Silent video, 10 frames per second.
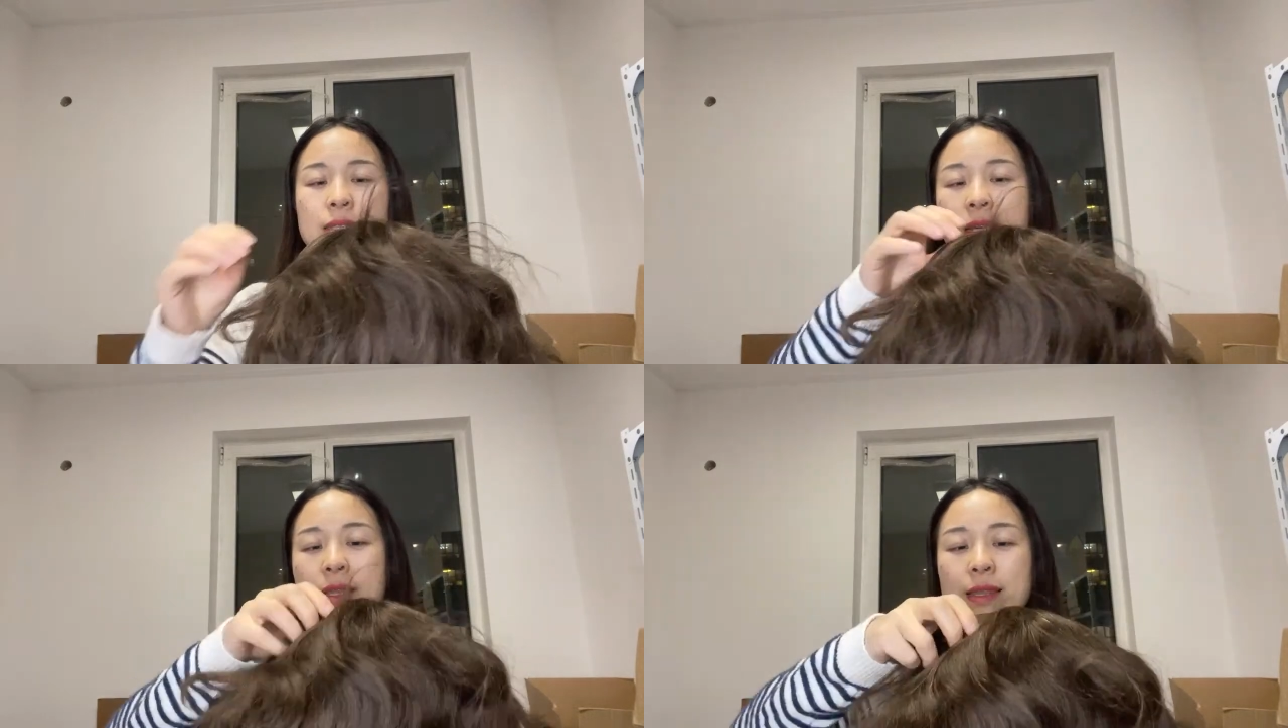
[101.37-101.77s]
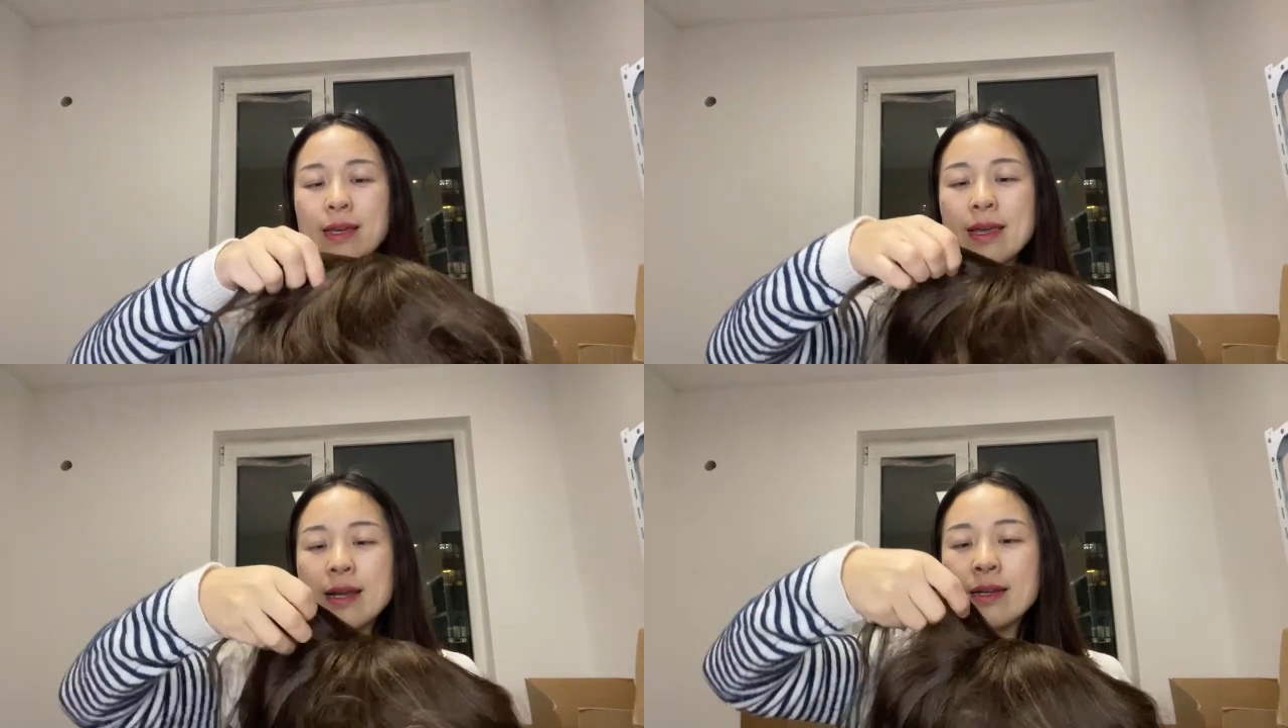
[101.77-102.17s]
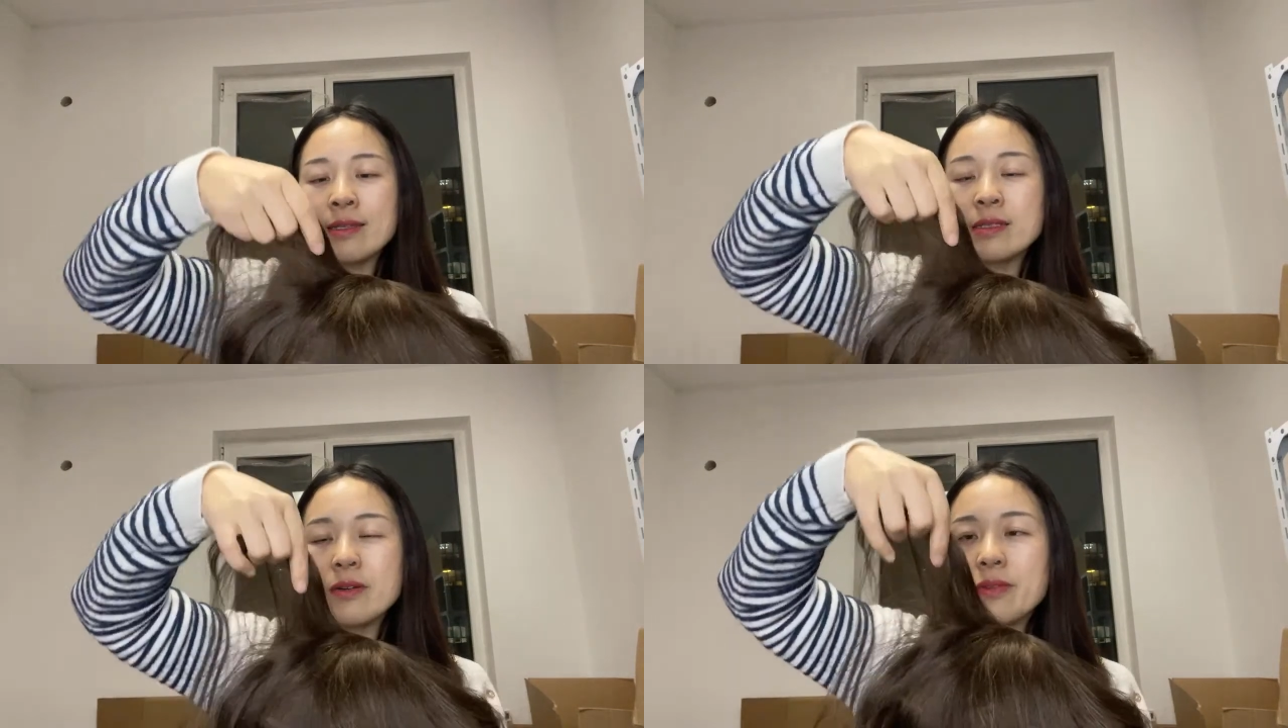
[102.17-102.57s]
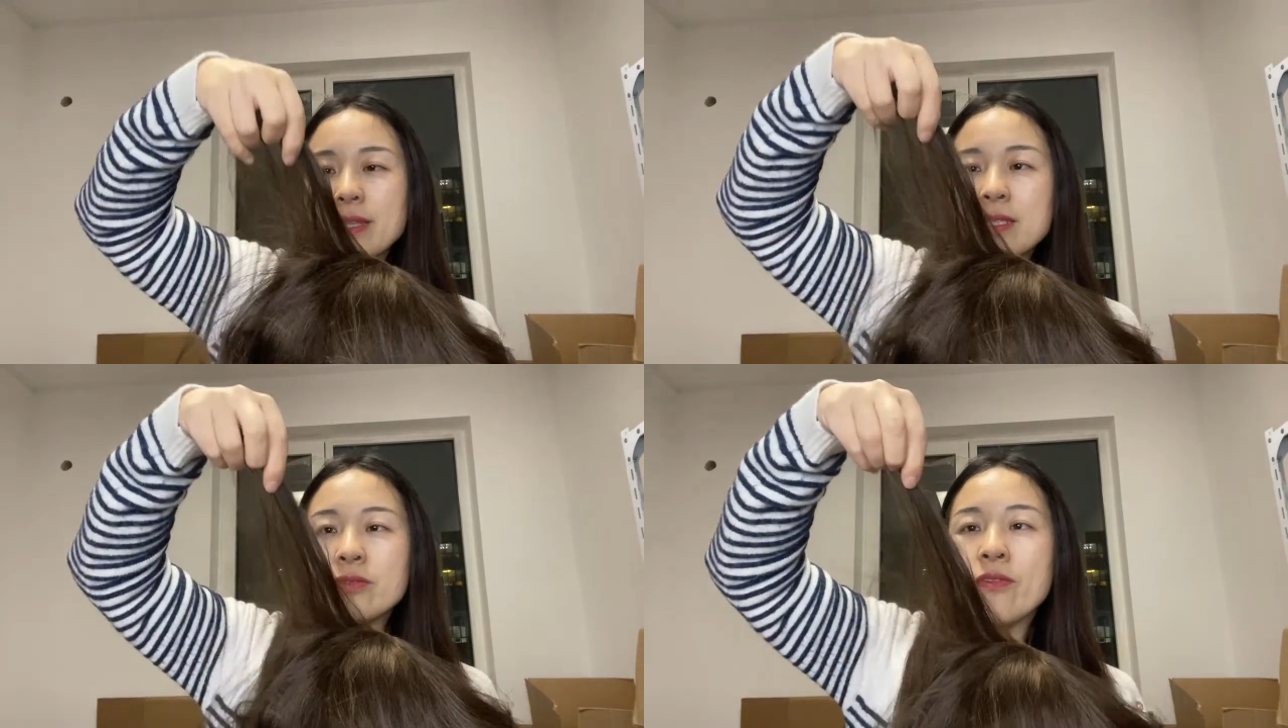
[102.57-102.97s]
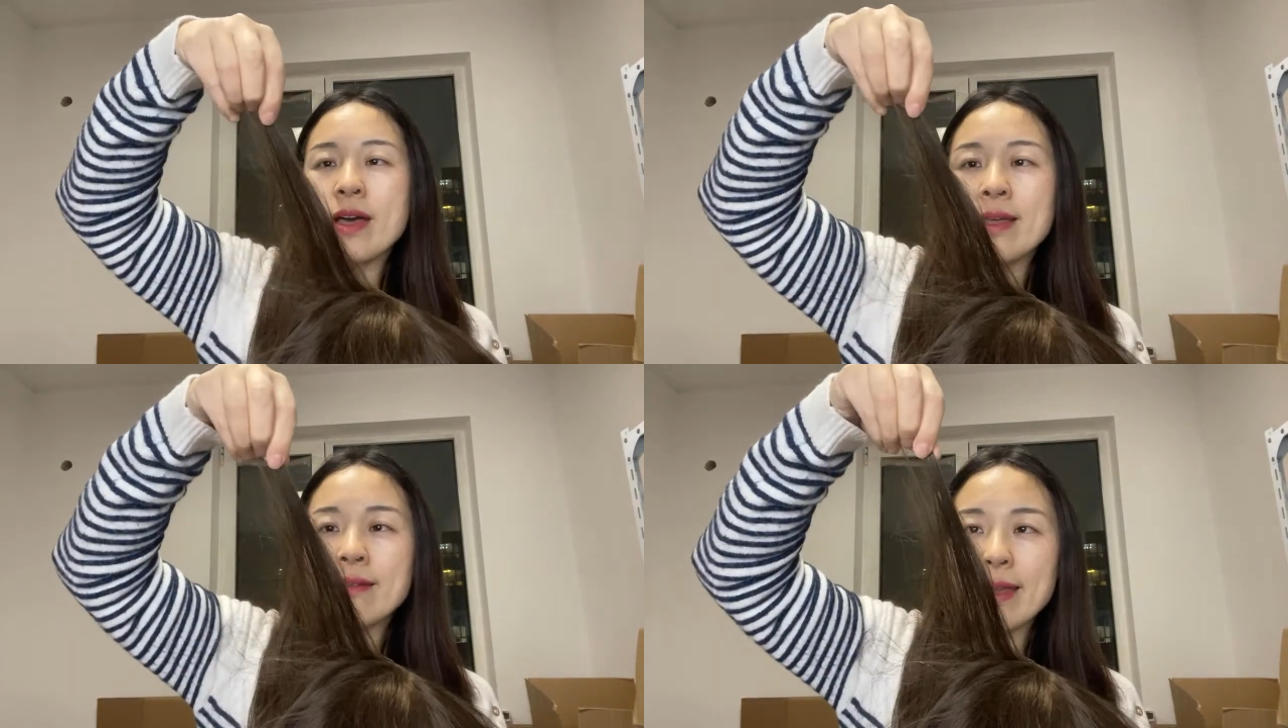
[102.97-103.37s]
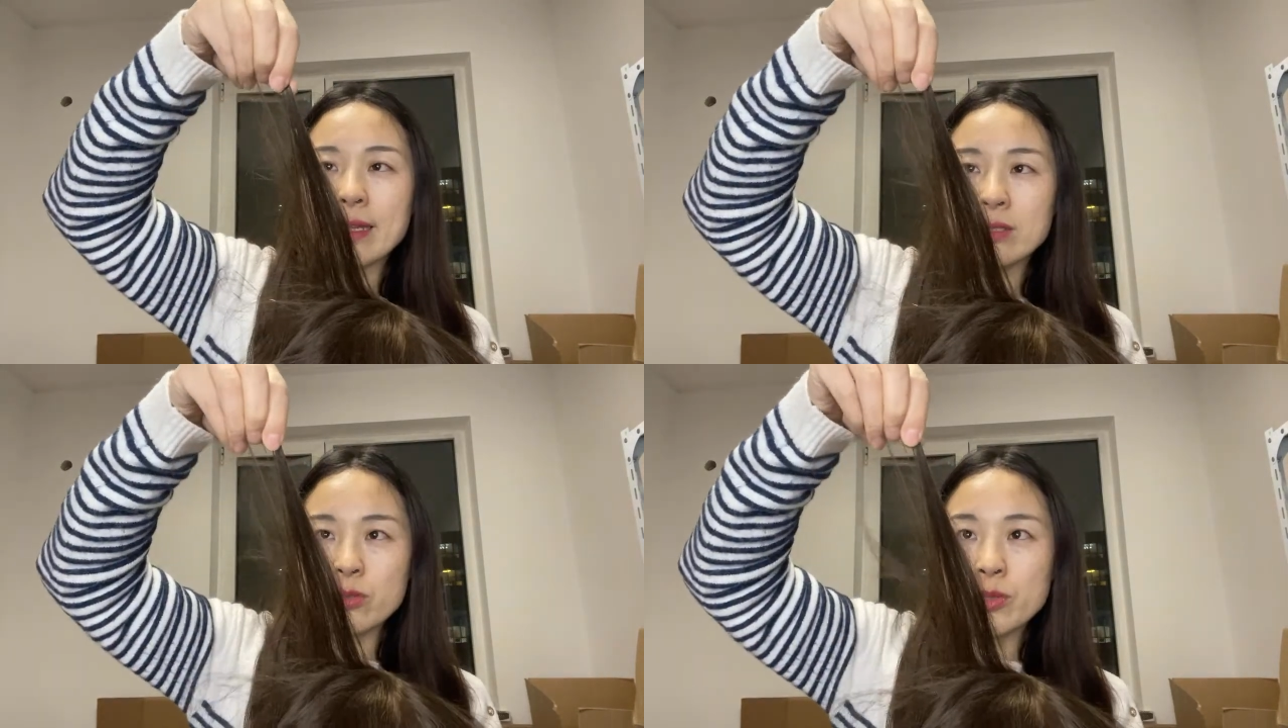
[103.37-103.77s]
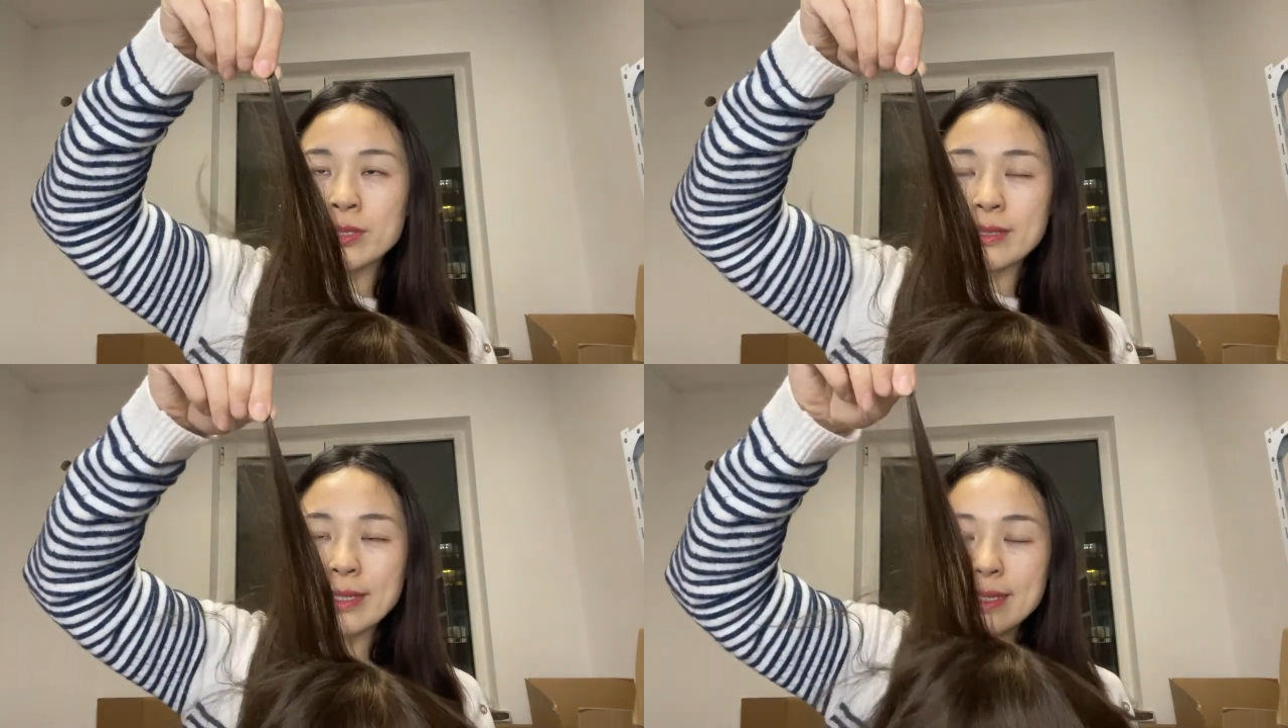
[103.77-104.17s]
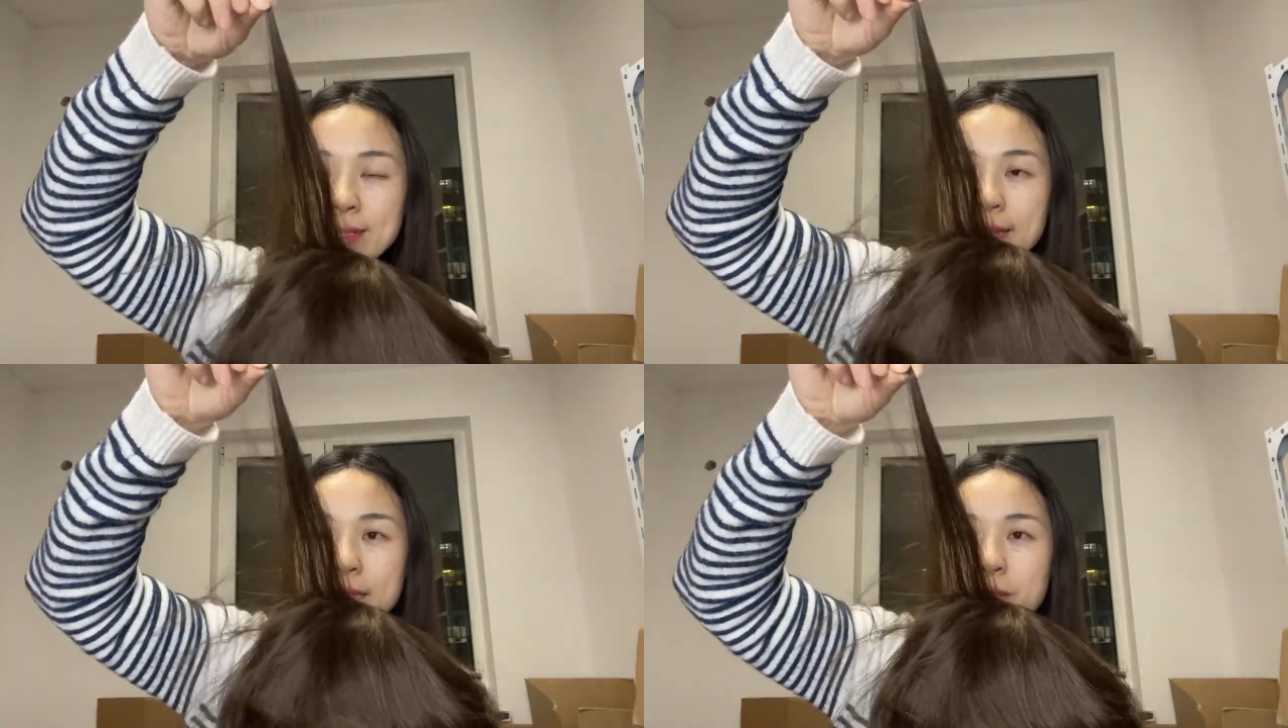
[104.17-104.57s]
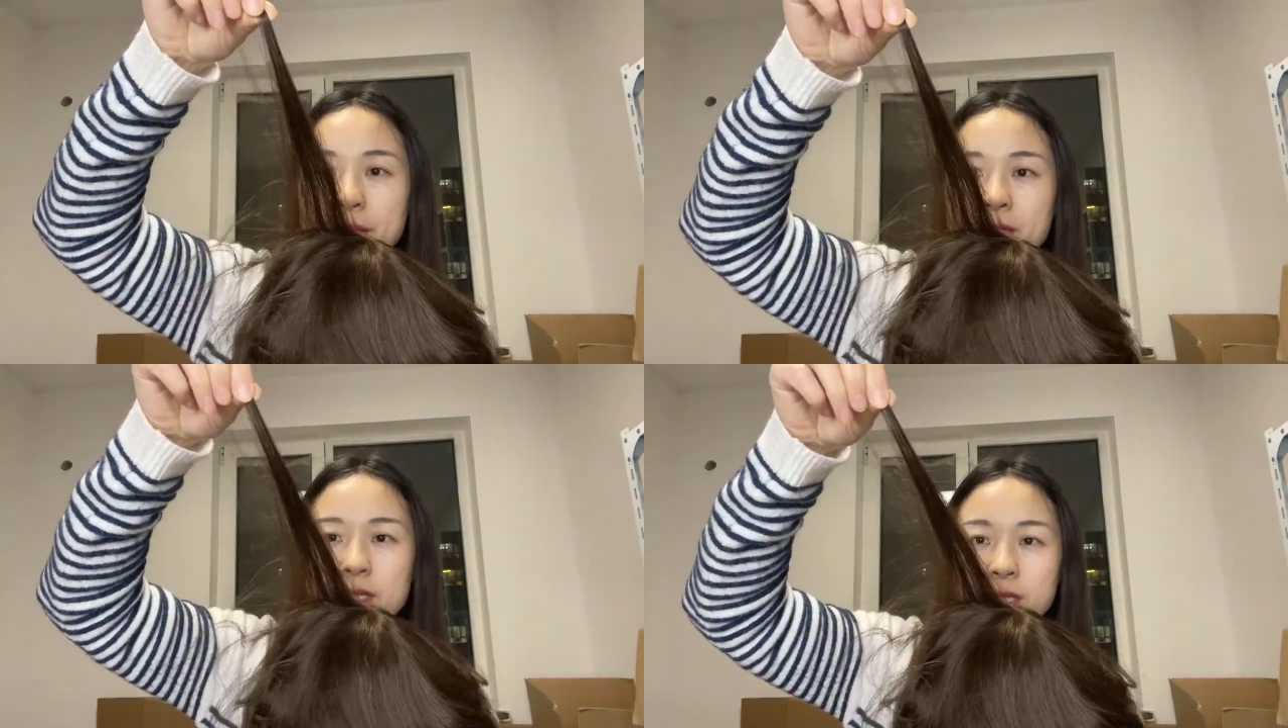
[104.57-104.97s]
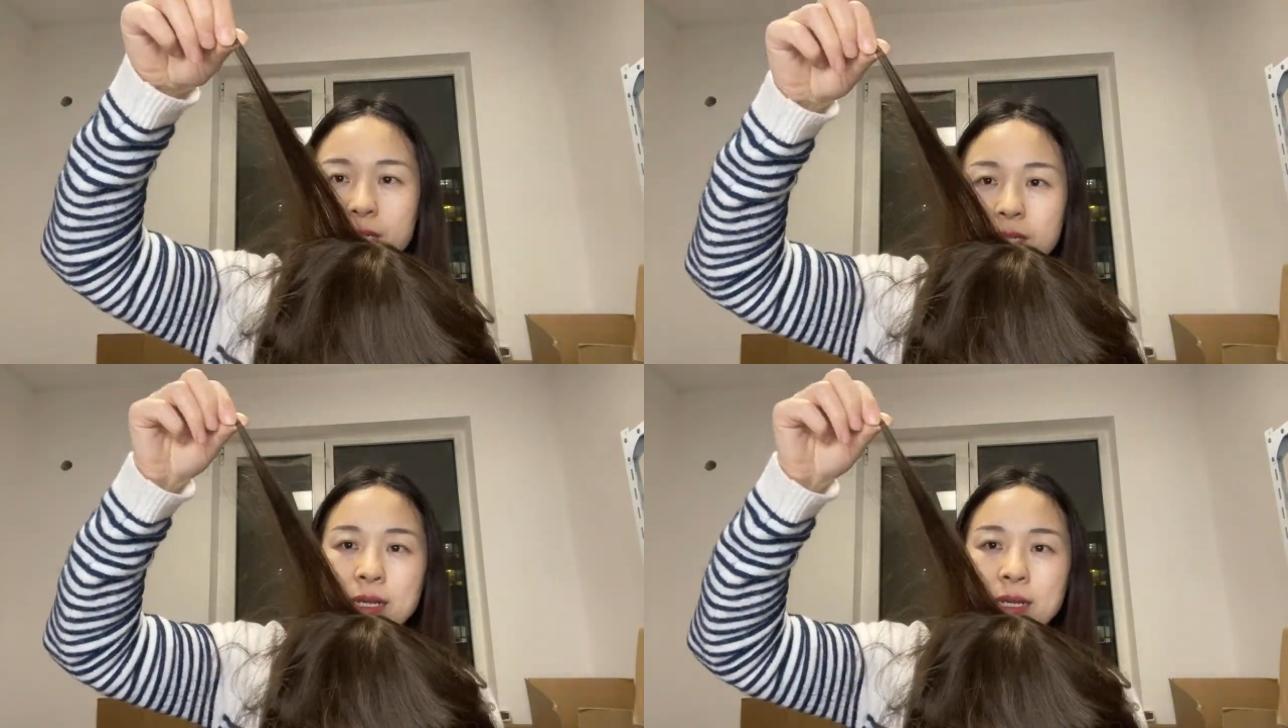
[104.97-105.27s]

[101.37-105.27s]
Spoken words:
The hair length of this one is 20 centimeter.